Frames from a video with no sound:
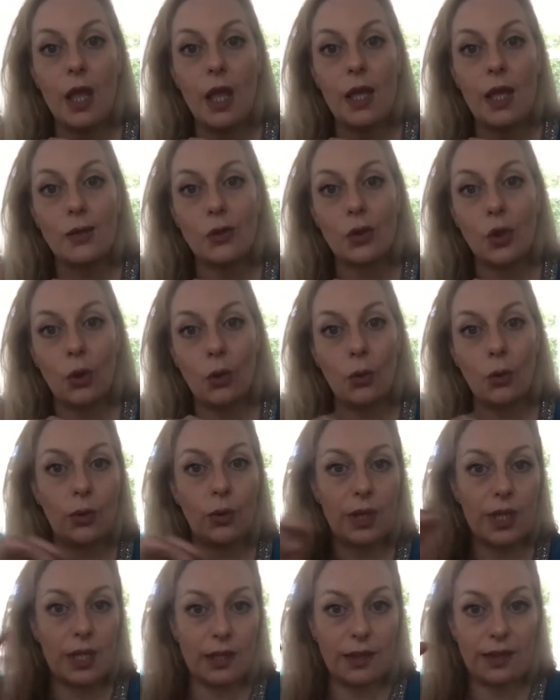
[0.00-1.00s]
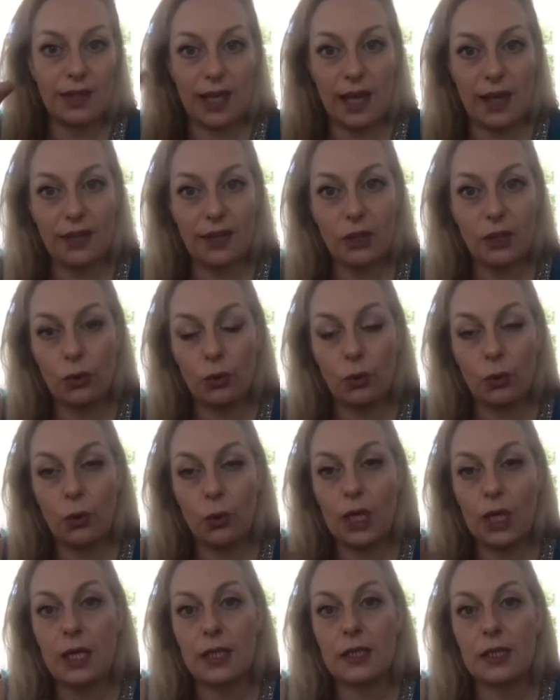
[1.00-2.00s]
So the, the other two
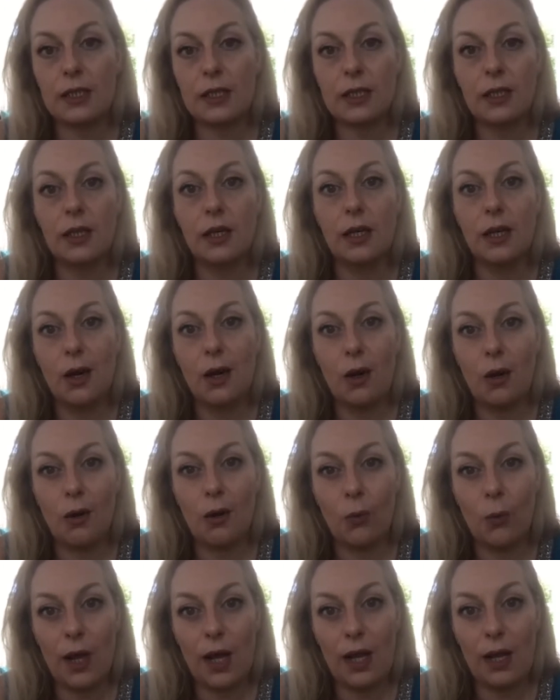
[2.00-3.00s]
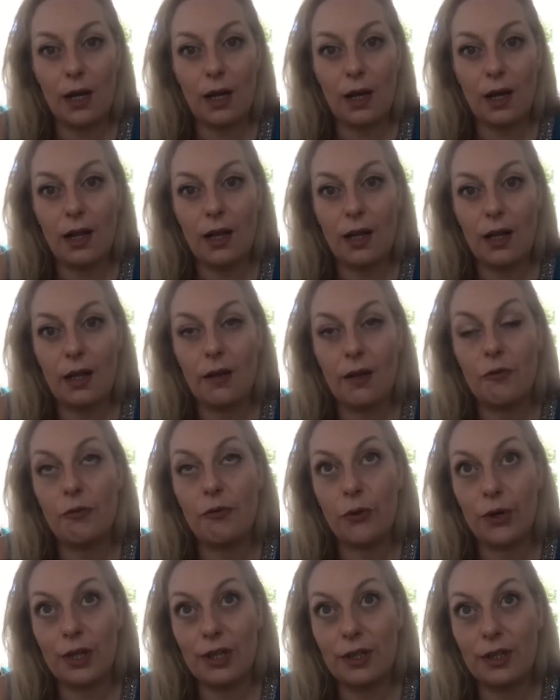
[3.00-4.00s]
weeks were uh,
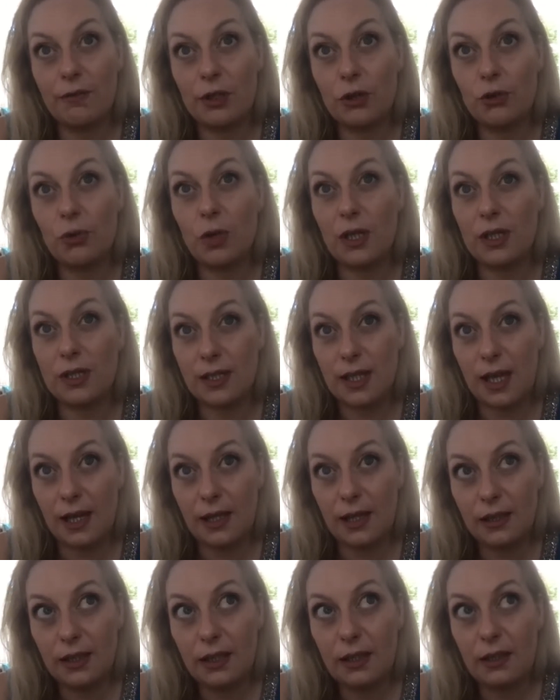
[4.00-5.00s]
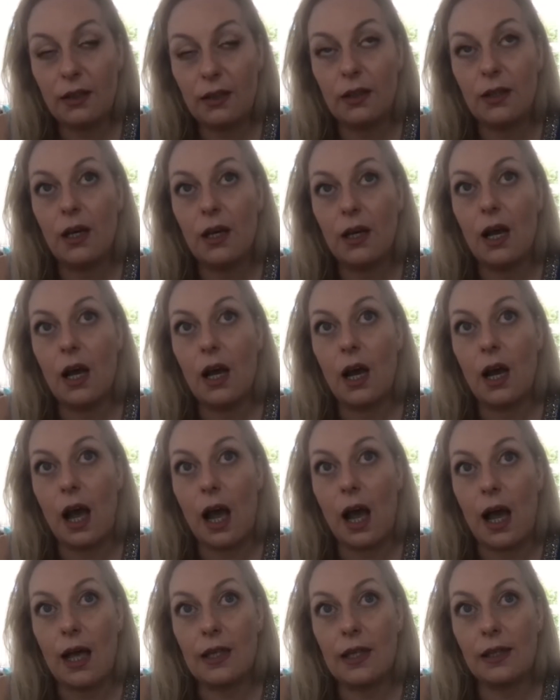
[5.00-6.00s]
for individual study.
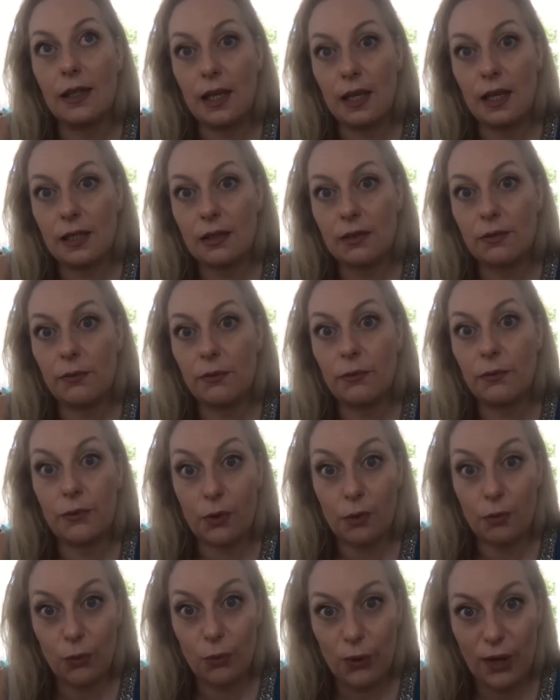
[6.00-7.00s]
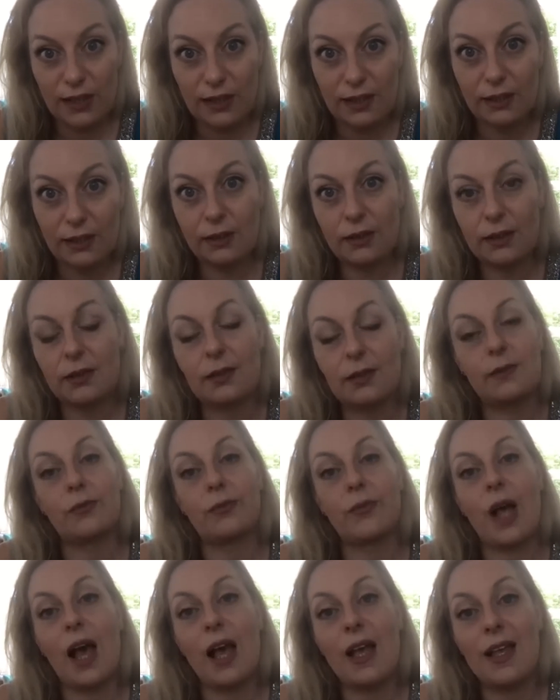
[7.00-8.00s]
I guess from what
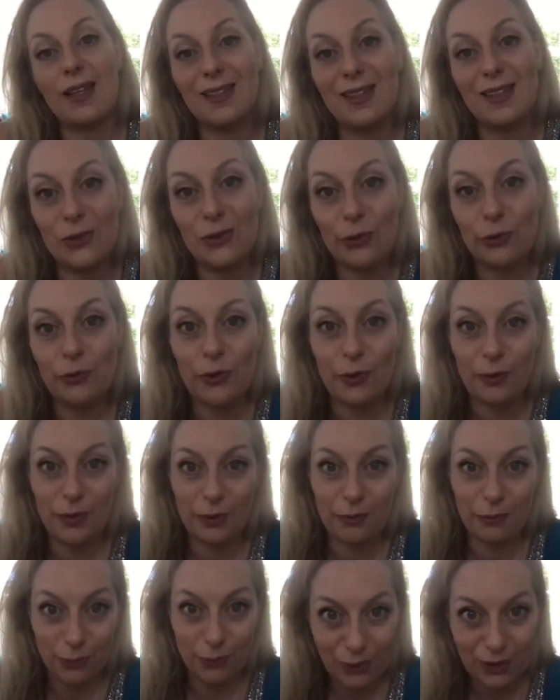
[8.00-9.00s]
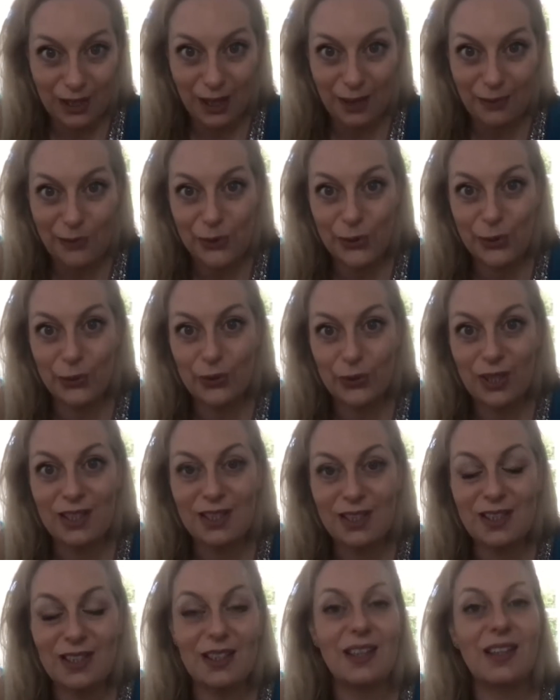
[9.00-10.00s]
I understood from the full-time
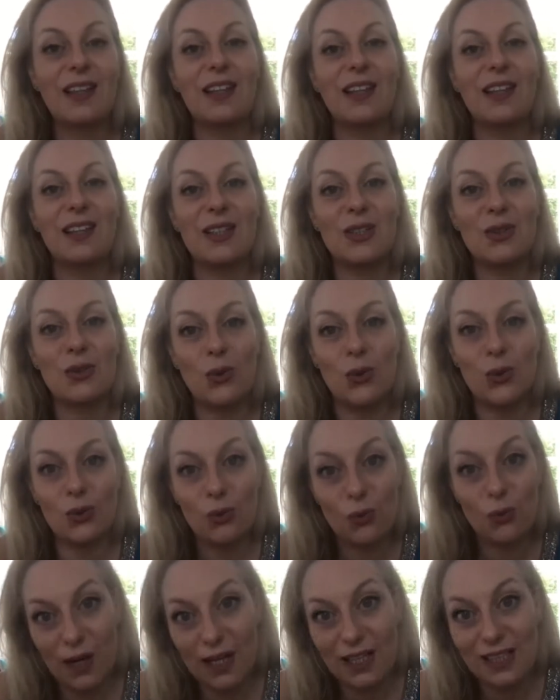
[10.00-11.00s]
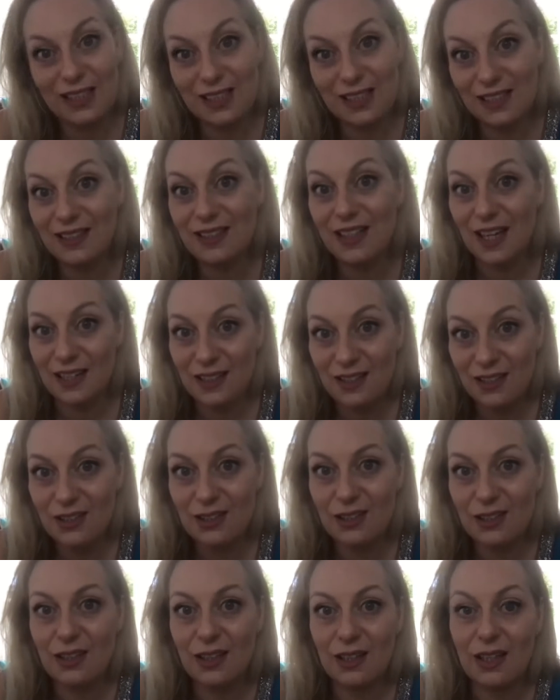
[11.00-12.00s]
students, this was quite intense
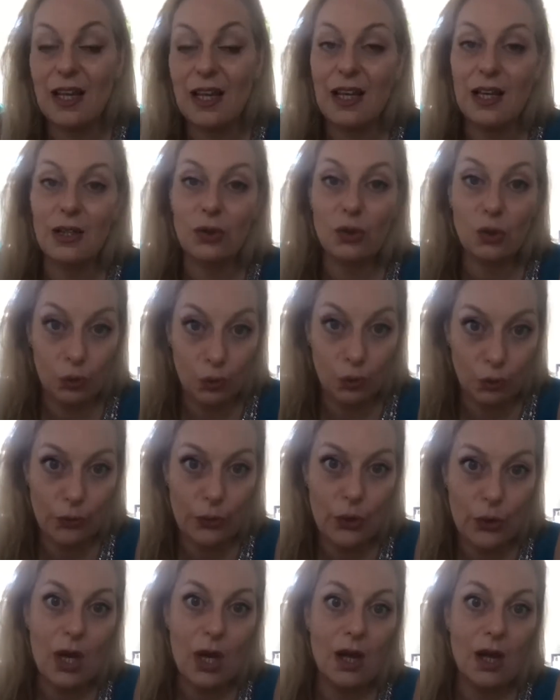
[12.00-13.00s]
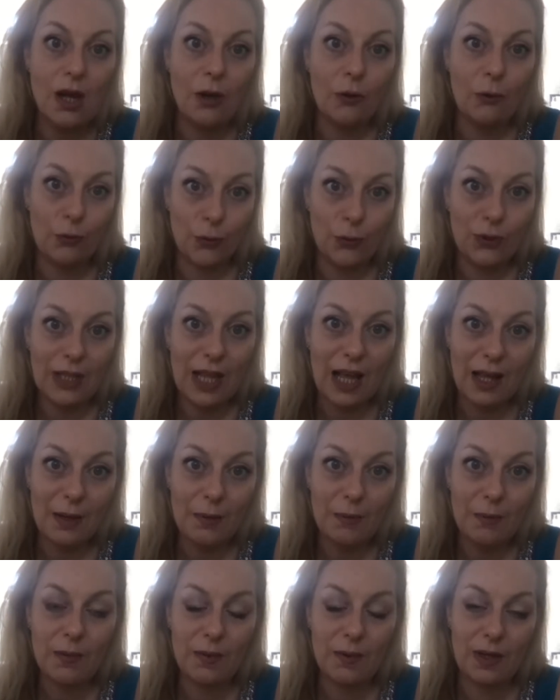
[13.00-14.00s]
uh, to do
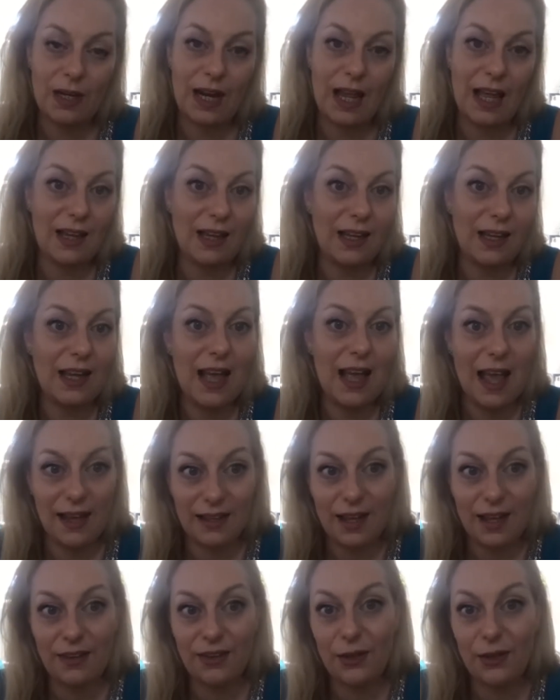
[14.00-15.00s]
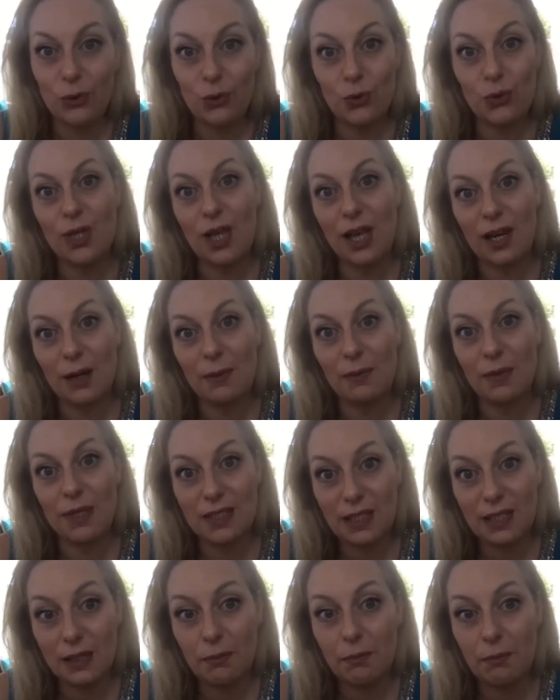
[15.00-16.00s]
full-time like any other UCL MSc,
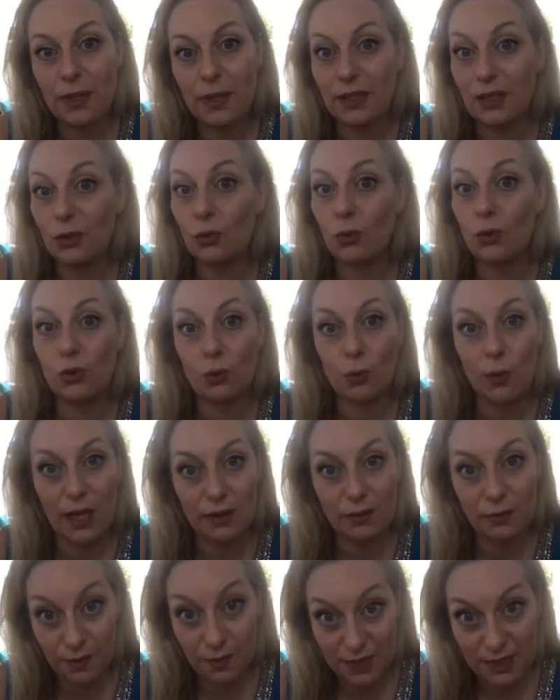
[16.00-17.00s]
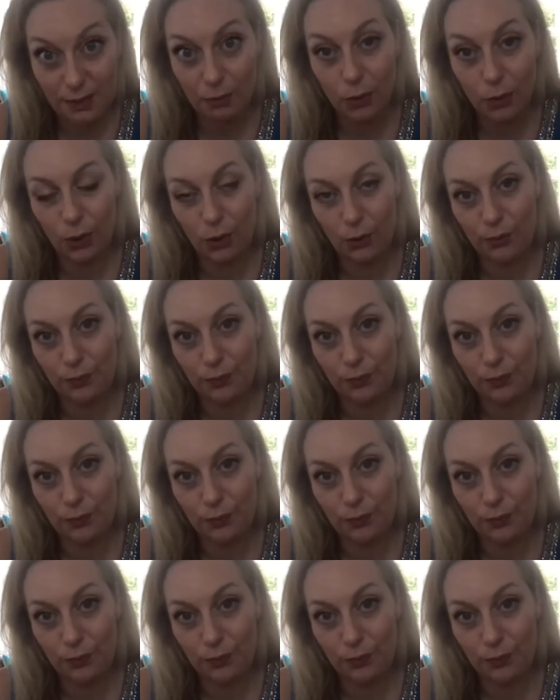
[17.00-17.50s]
but it was quite feasible.